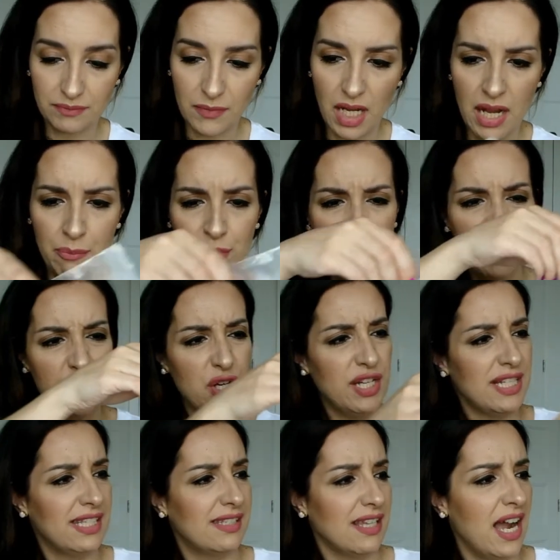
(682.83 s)
A pretty good
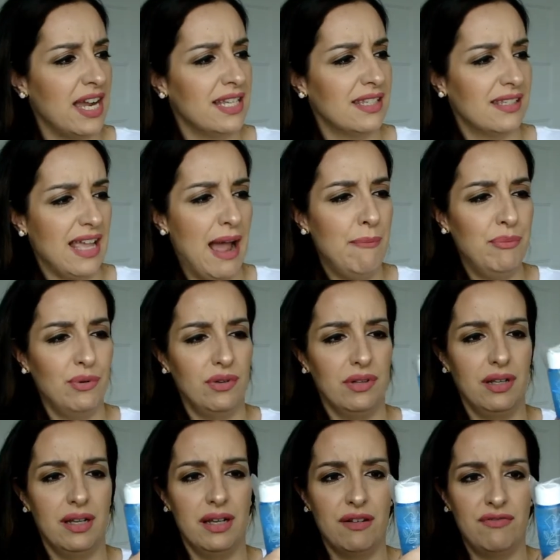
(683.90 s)
size sample,
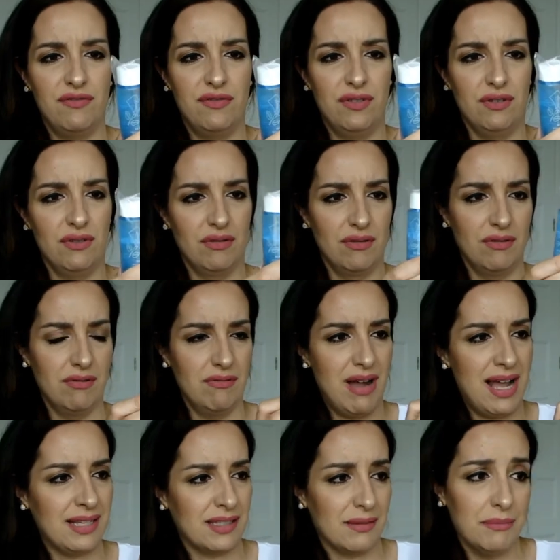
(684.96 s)
if you
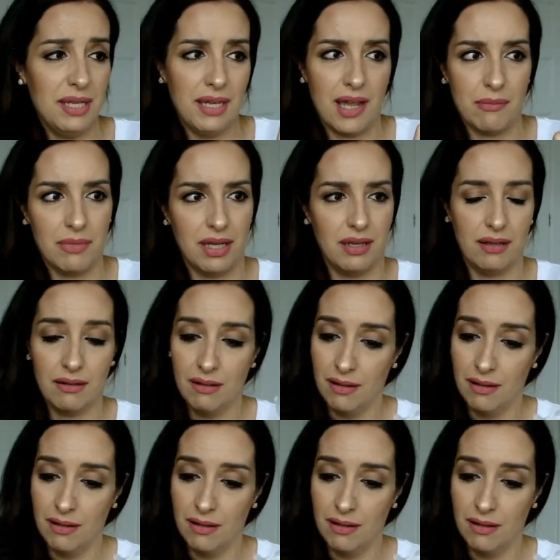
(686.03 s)
ask me. I mean,